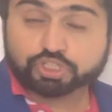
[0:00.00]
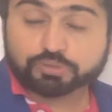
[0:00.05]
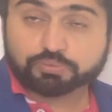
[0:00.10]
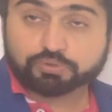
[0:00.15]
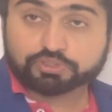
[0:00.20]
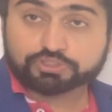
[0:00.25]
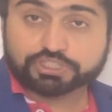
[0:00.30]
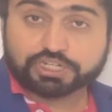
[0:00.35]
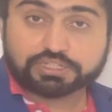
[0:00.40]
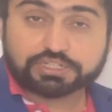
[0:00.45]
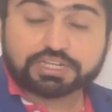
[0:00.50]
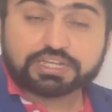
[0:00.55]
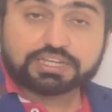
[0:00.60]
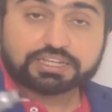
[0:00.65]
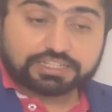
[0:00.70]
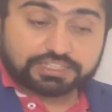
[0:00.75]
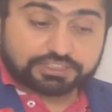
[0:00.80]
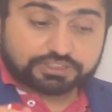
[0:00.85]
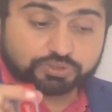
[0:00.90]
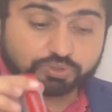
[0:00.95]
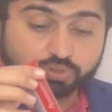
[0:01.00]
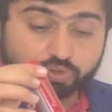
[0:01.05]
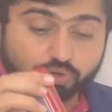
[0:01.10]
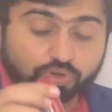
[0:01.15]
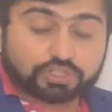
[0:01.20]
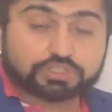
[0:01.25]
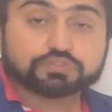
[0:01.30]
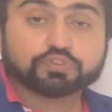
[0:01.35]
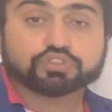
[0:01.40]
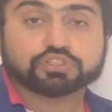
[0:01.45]
project, issue
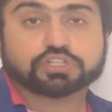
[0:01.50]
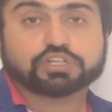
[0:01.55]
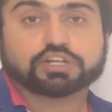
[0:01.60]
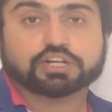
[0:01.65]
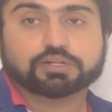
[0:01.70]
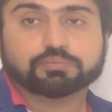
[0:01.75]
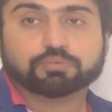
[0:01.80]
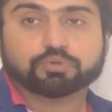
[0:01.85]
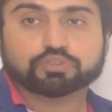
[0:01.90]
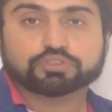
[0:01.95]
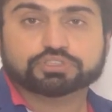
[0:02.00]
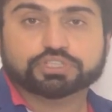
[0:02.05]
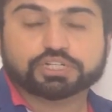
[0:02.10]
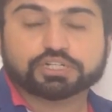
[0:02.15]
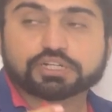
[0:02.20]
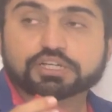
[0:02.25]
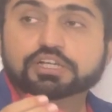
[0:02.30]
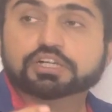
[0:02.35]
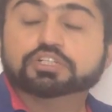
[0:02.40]
log is for the current project.